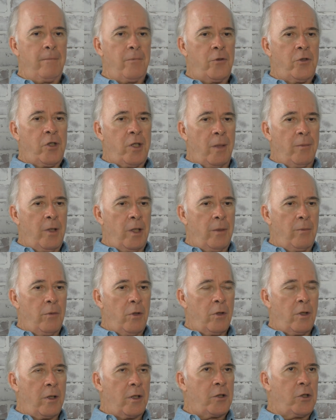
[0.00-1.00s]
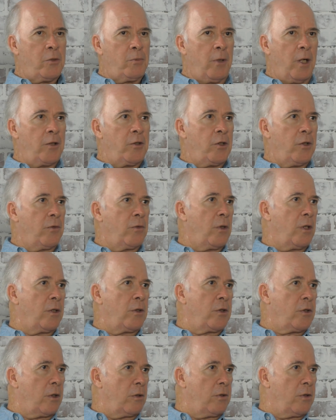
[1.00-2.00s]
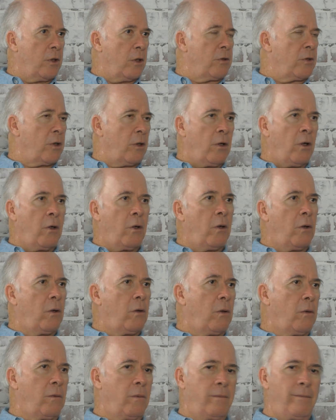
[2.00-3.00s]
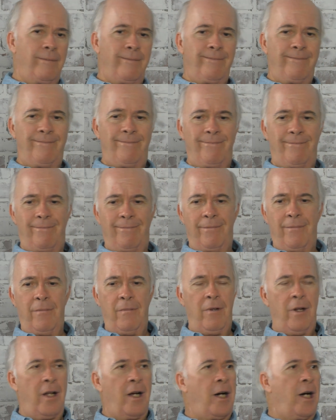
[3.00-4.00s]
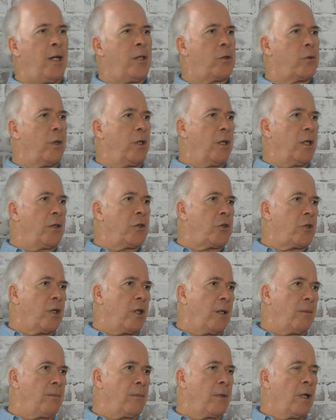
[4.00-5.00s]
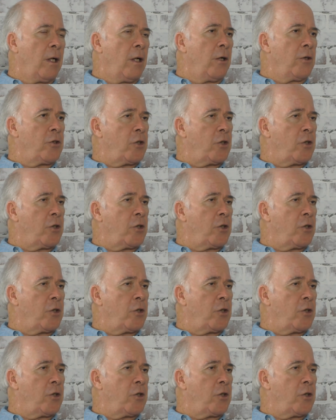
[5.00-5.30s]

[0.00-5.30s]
some of the more expensive ones, there's a whole laundry list of them.